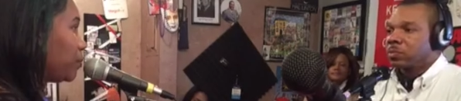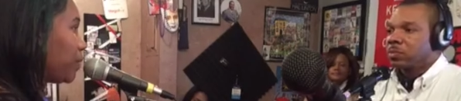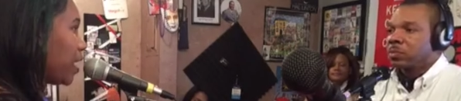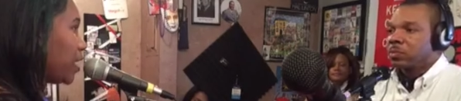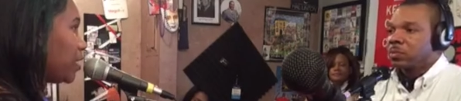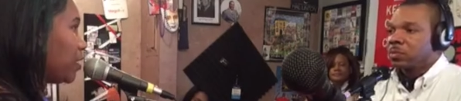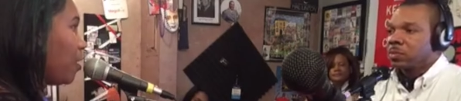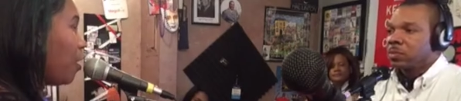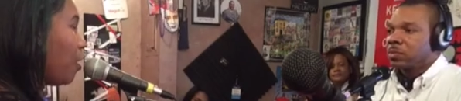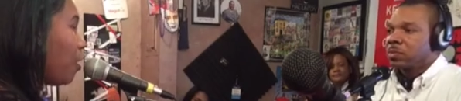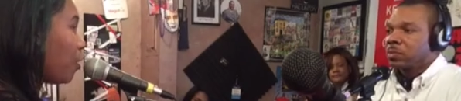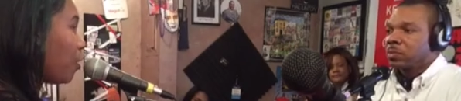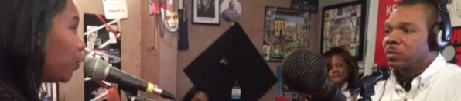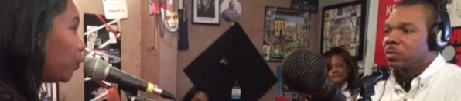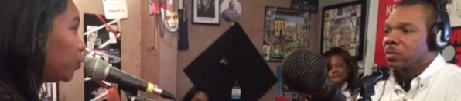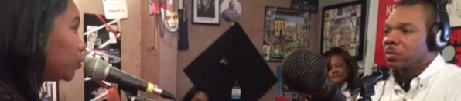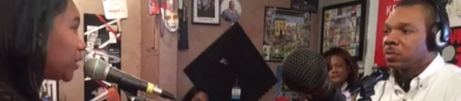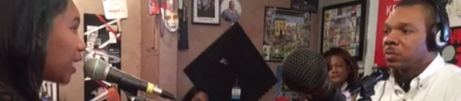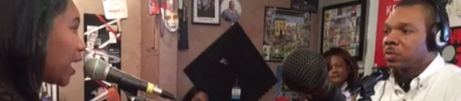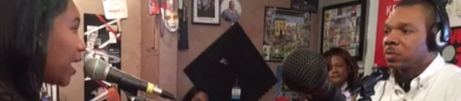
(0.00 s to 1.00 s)
Speaker 1: debate.
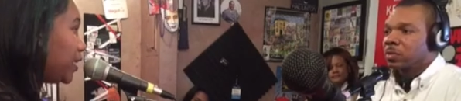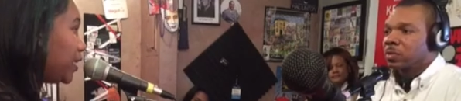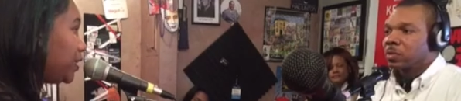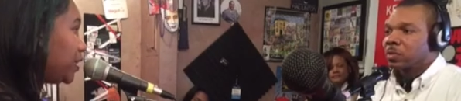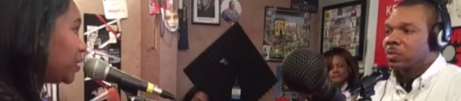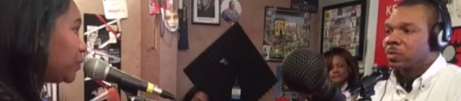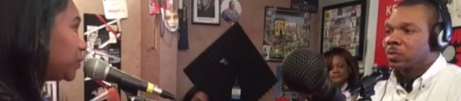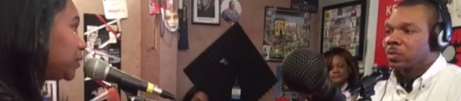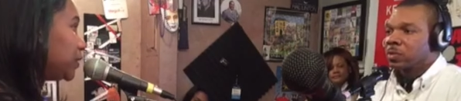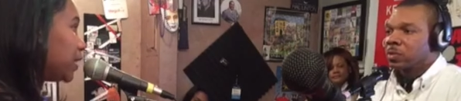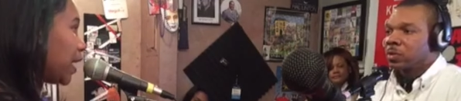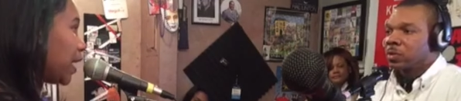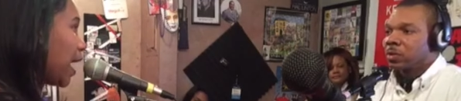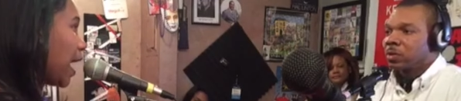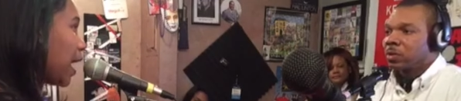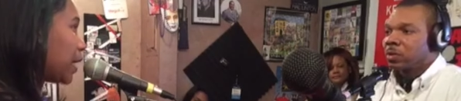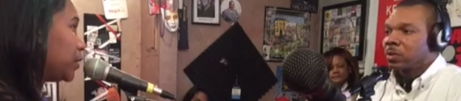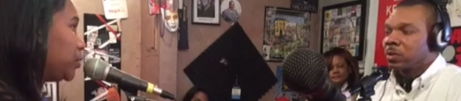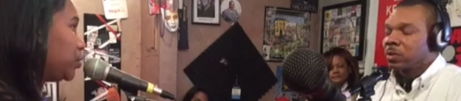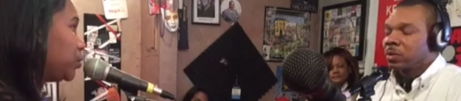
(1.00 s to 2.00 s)
Whose idea was
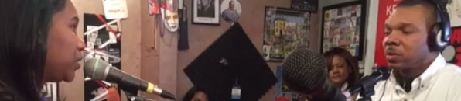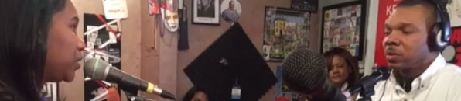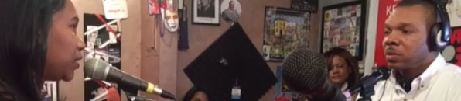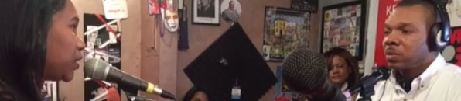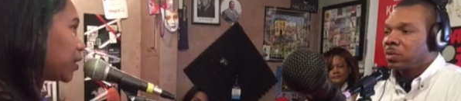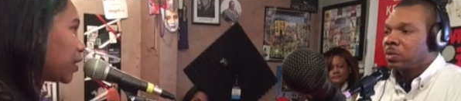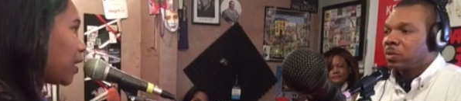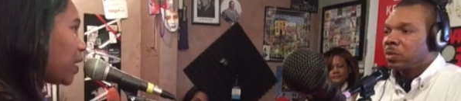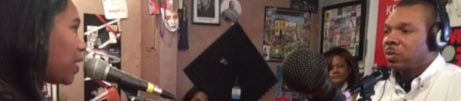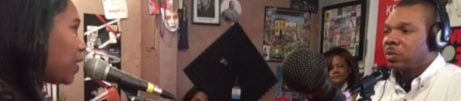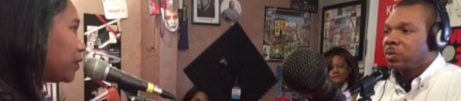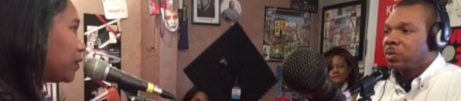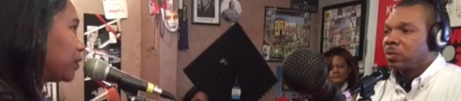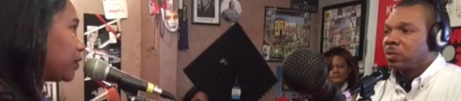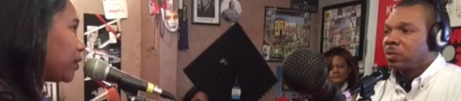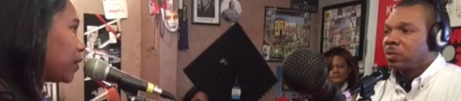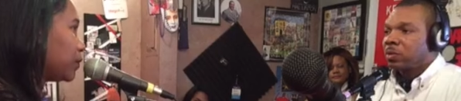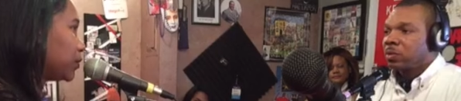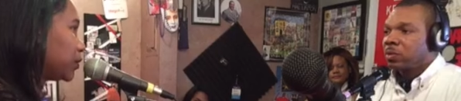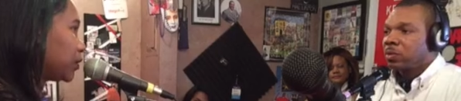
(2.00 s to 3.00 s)
that? How did you get the call
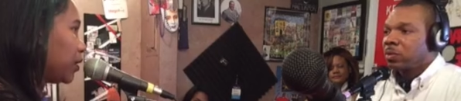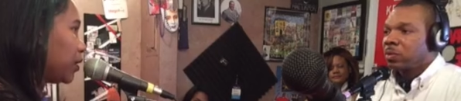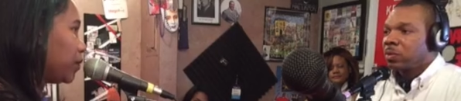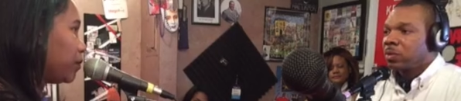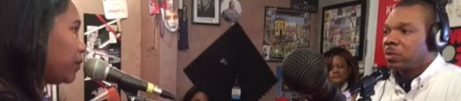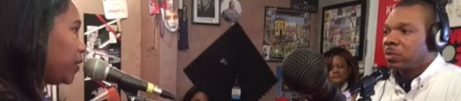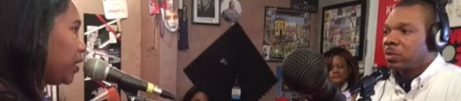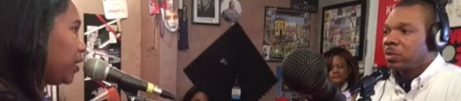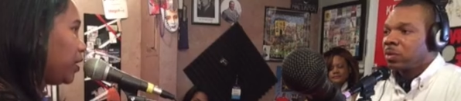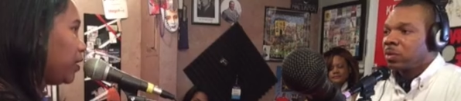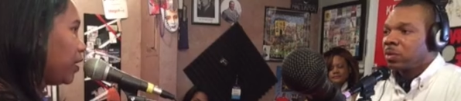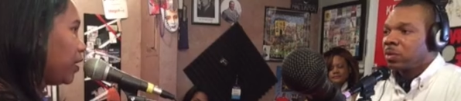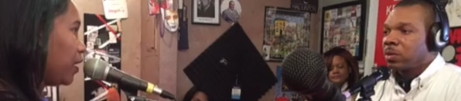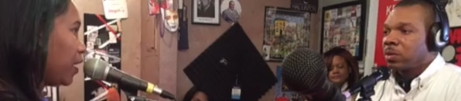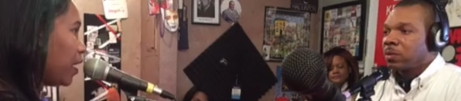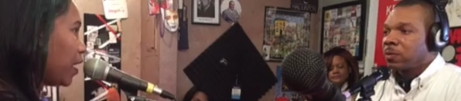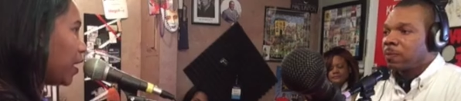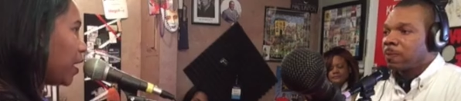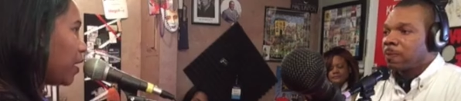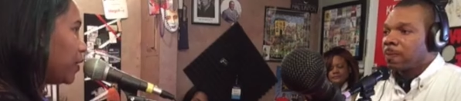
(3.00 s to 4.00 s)
that there was going to be
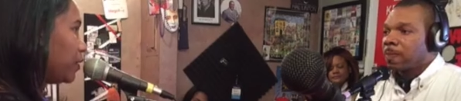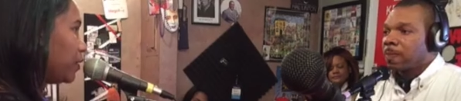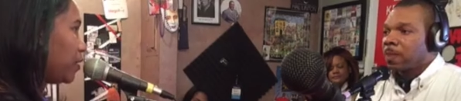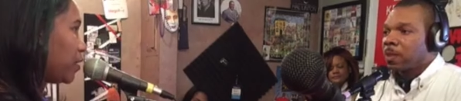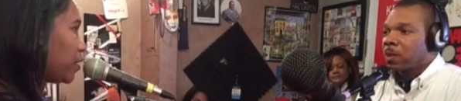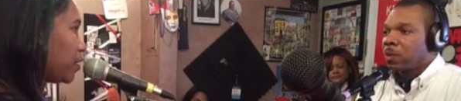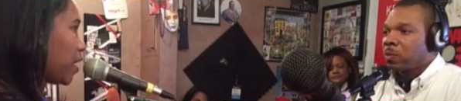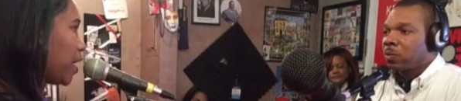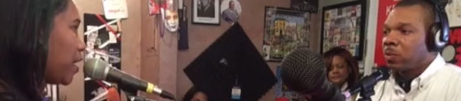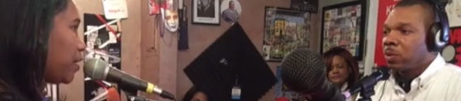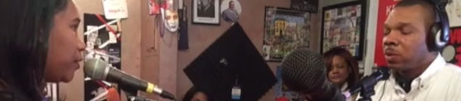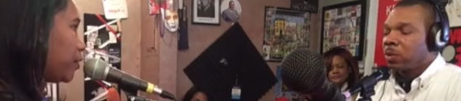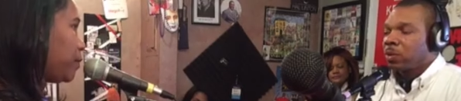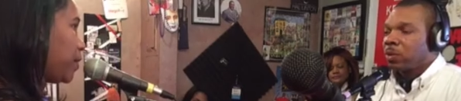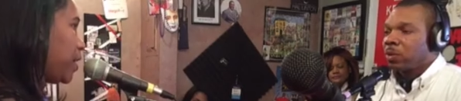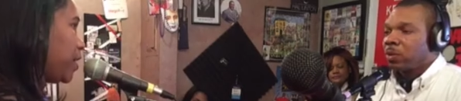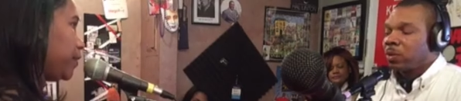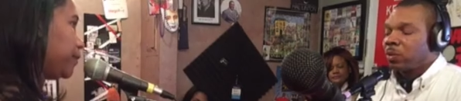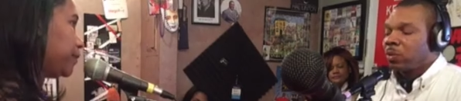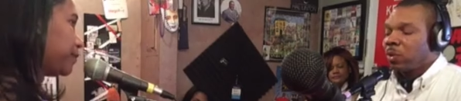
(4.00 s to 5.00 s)
an on-air
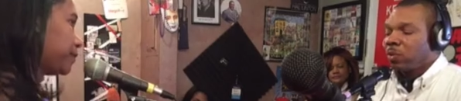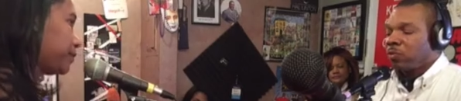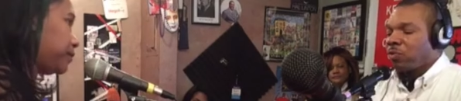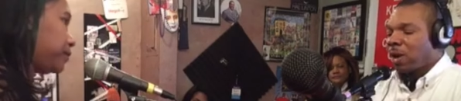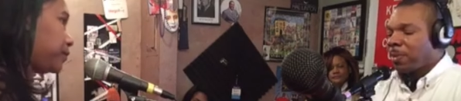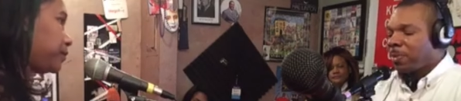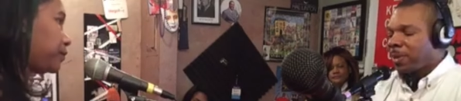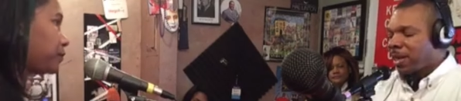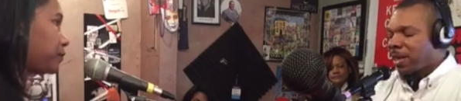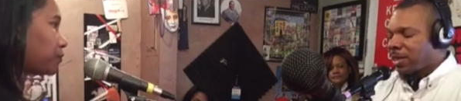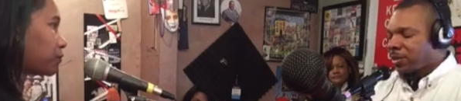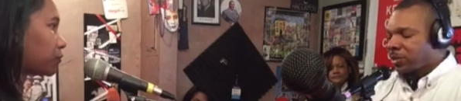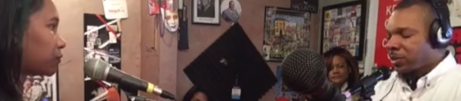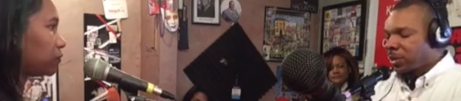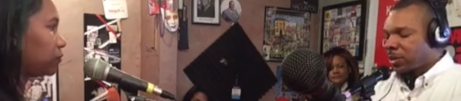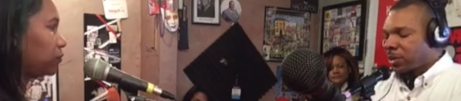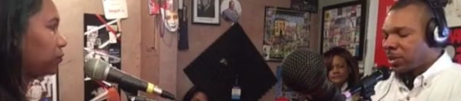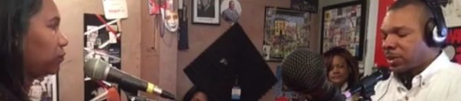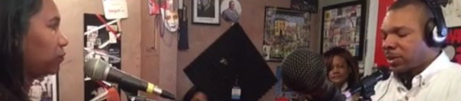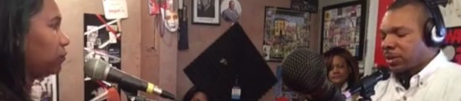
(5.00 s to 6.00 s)
debate? Well, Robert
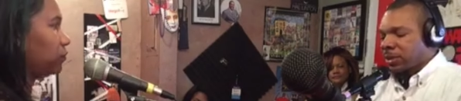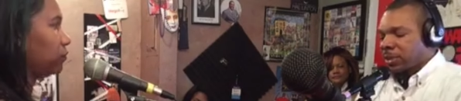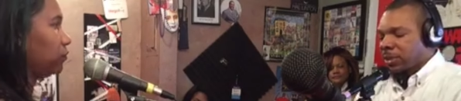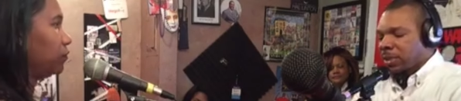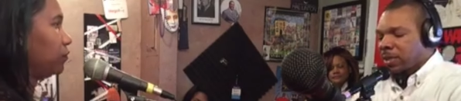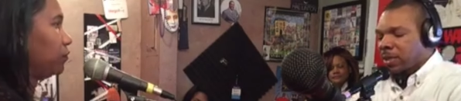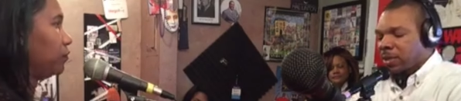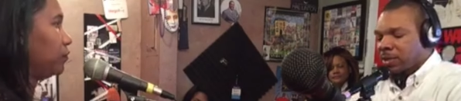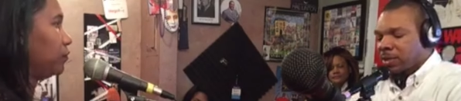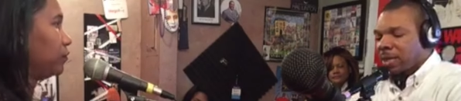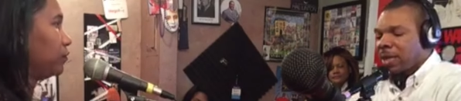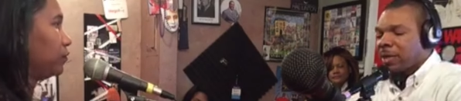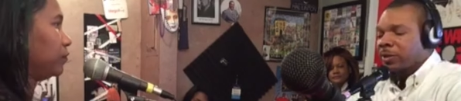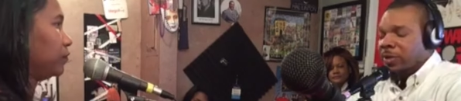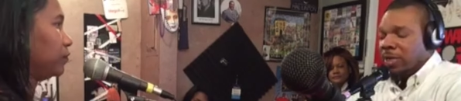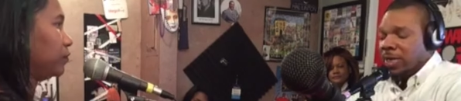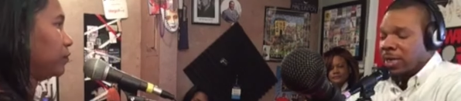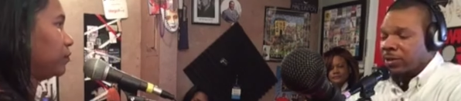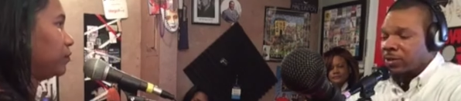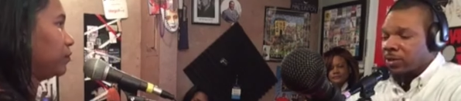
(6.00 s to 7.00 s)
Ashley
Speaker 2: does it. Uh,
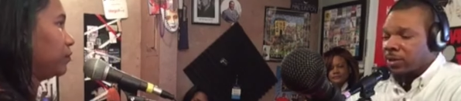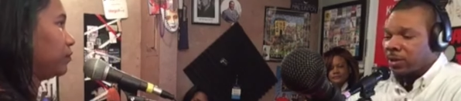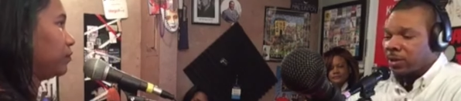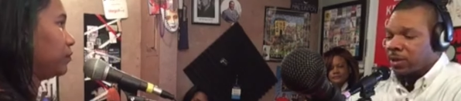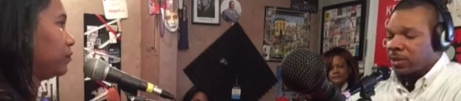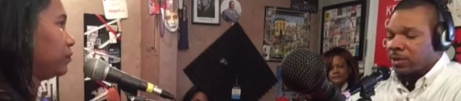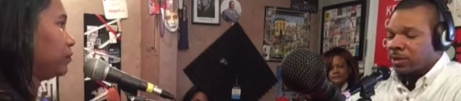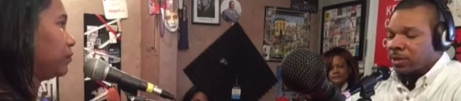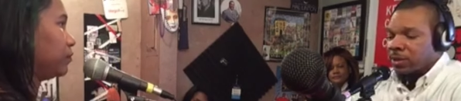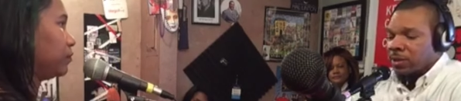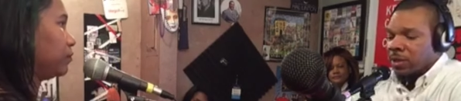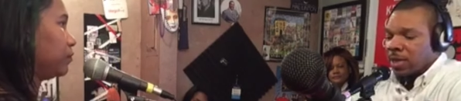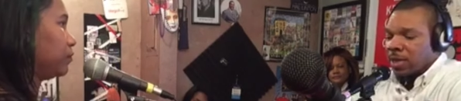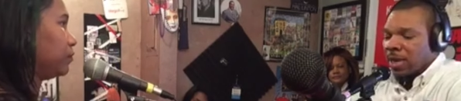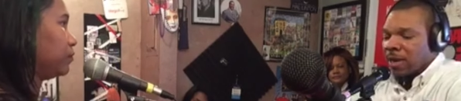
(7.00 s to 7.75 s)
Dr. Ashley does it